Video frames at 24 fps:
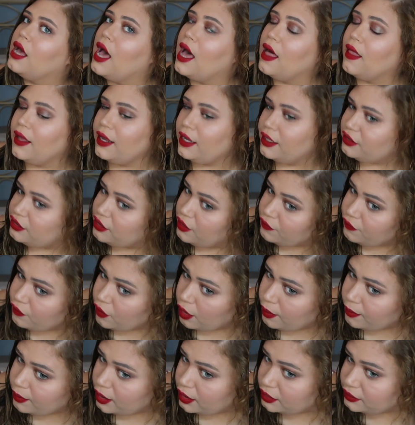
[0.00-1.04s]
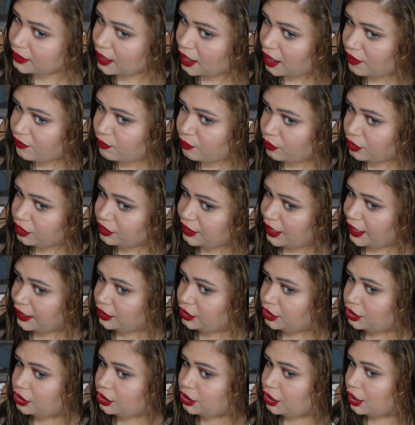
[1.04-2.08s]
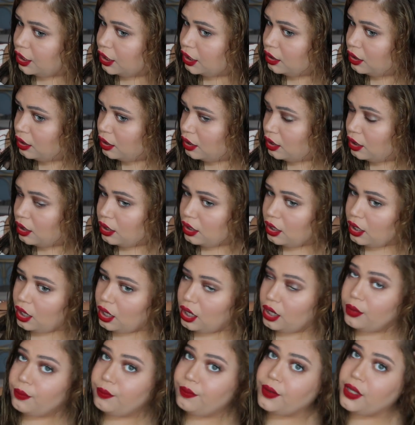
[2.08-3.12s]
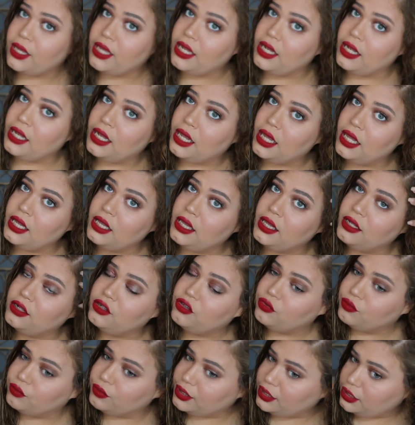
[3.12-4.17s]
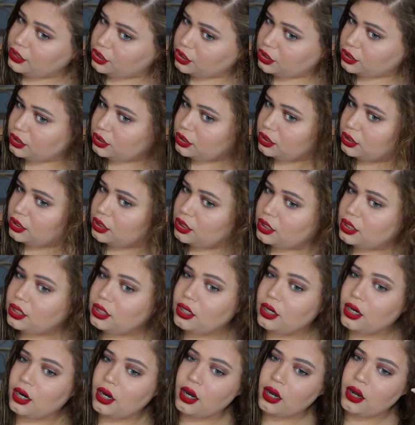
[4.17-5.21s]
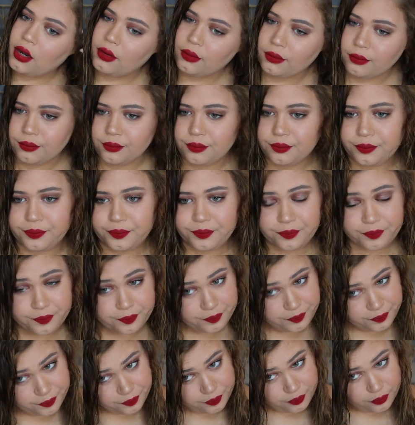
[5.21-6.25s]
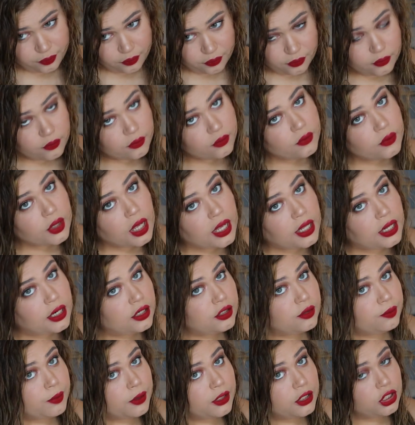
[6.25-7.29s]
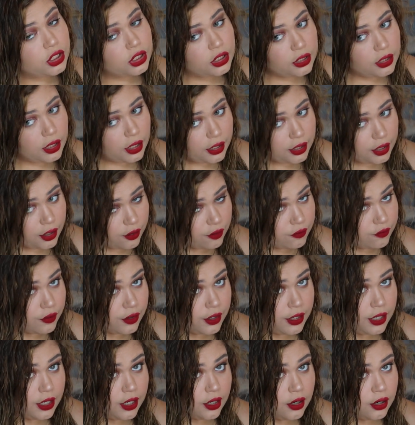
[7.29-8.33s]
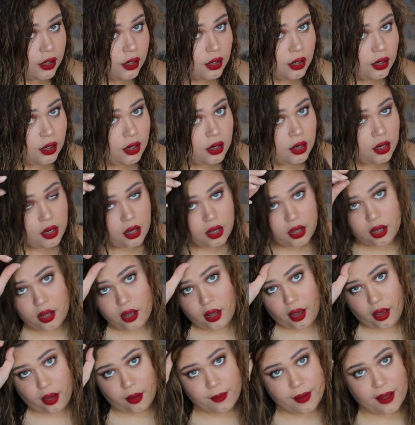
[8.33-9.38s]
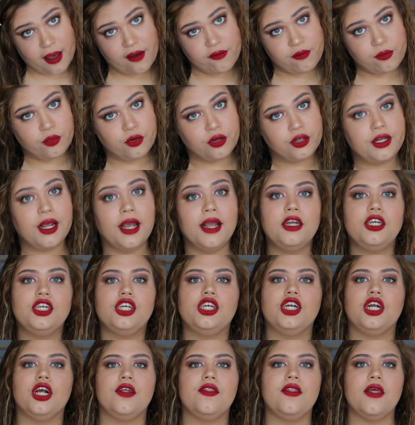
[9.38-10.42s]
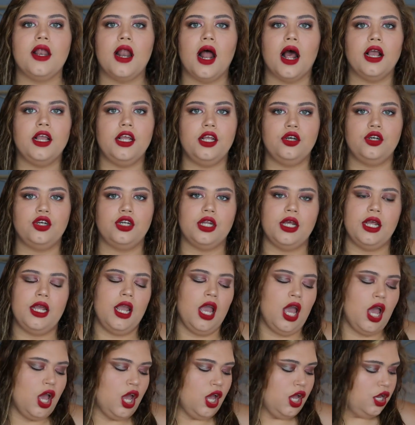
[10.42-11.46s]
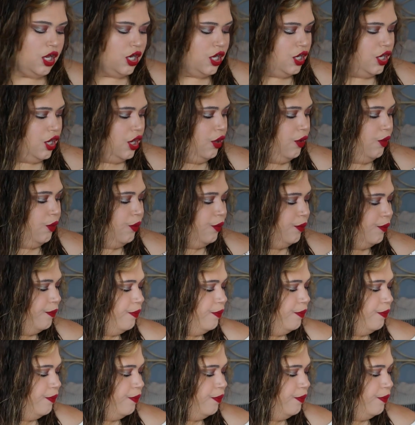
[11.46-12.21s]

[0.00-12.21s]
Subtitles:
I like it so far because I have more texture up in this region, and especially like over here, I have more texture than I usually do,